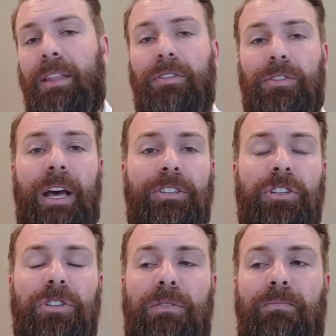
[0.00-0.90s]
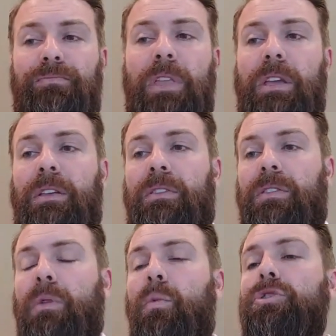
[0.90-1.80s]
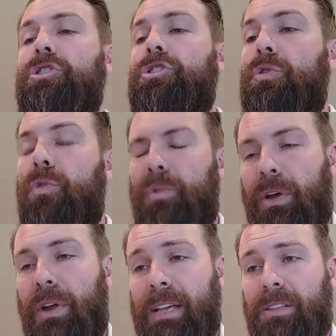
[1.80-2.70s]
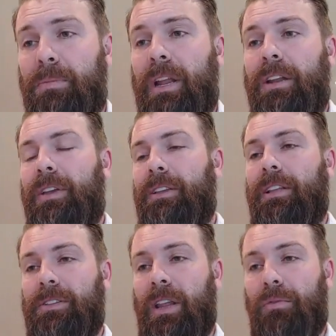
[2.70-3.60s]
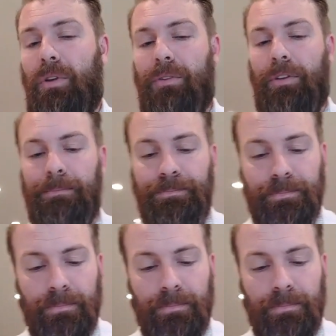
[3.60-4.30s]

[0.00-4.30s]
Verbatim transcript: and they'll not just they they won't just do it without asking me anything and then stay forever.